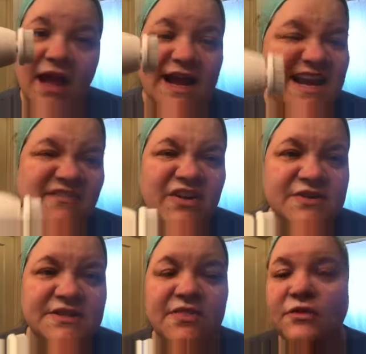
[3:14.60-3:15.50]
I never
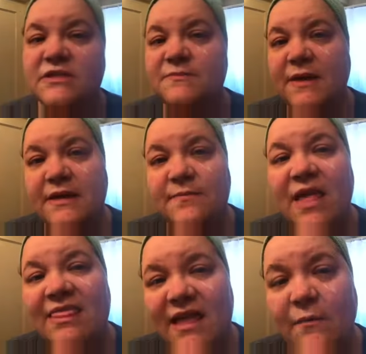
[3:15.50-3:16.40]
use the 3rd speed.
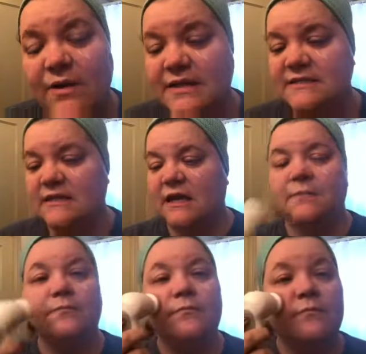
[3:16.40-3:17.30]
That one is,
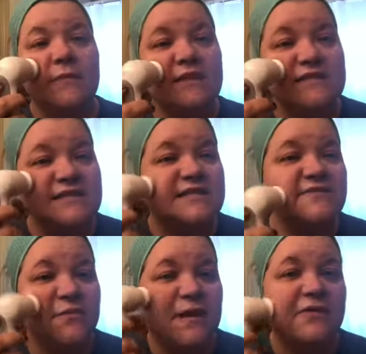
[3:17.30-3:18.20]
it says it's for the